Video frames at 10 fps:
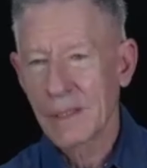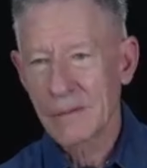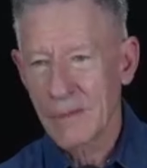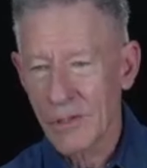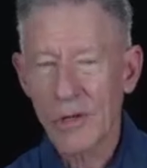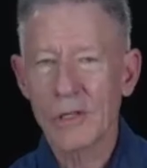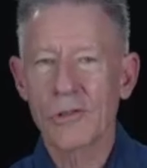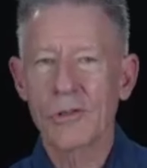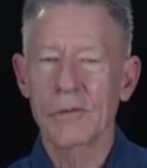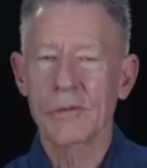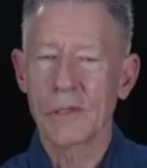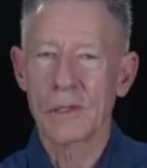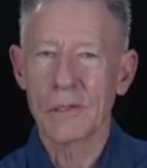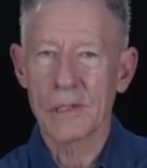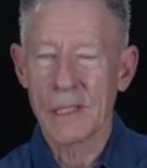the structure of
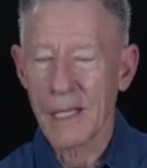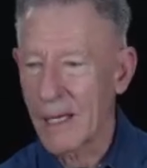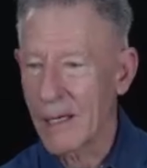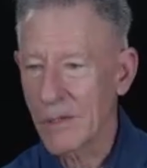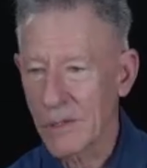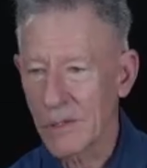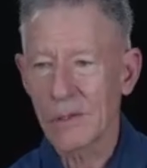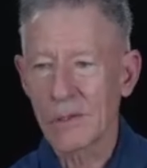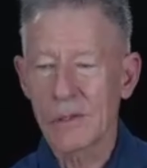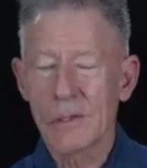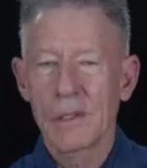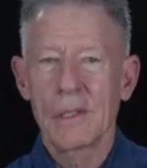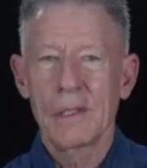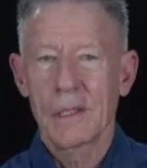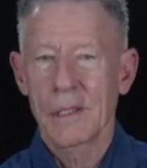songs and how songs
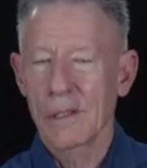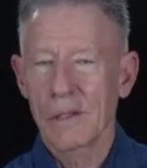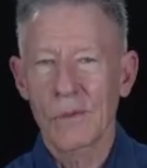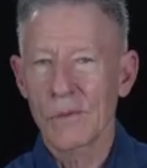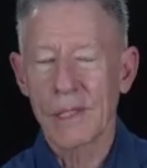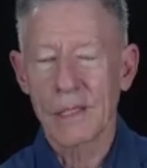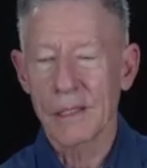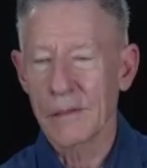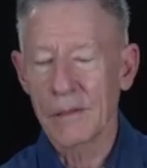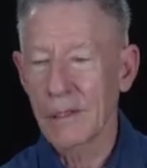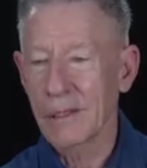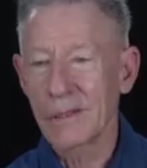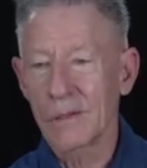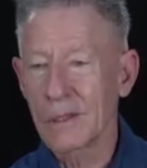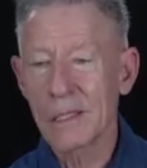were written.
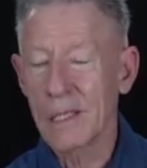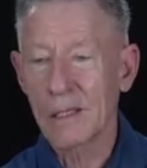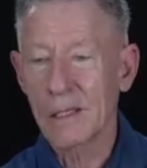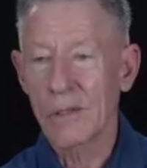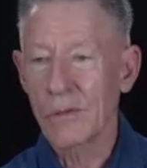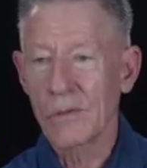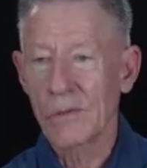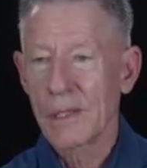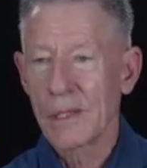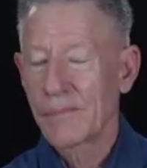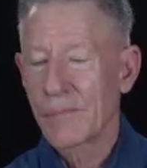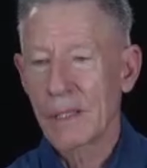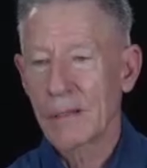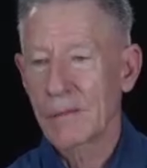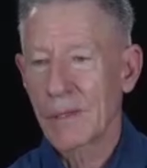Listening to,
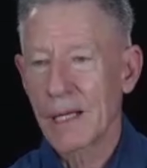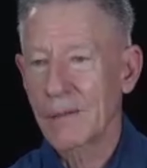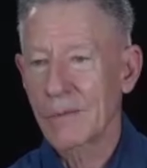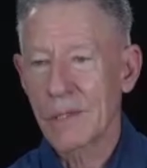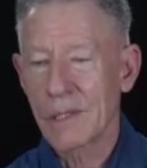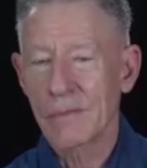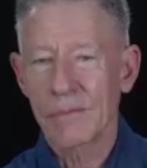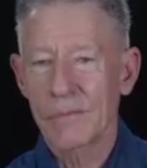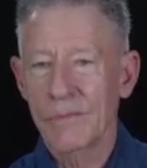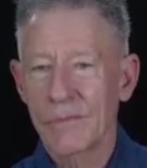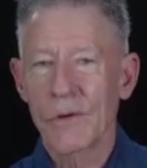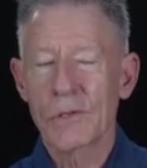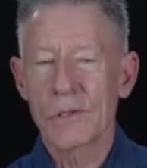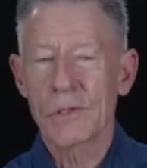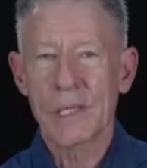I was in
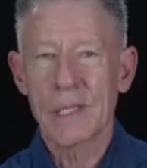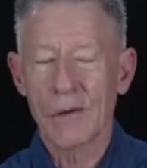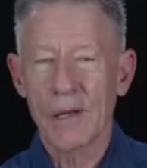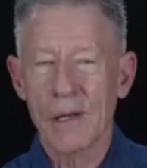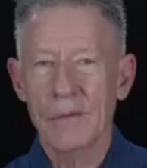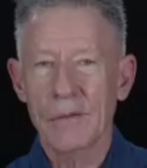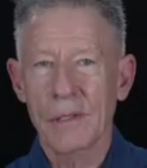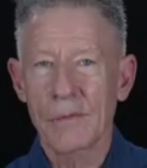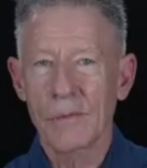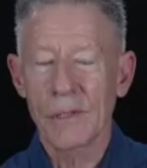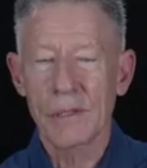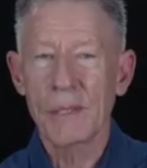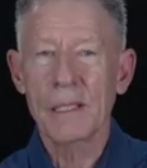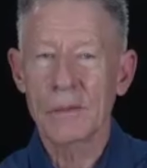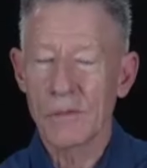first, second grade when the
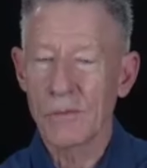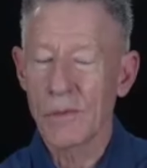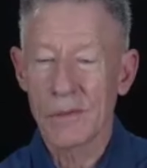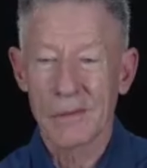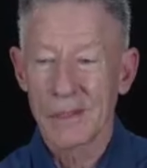Beatles were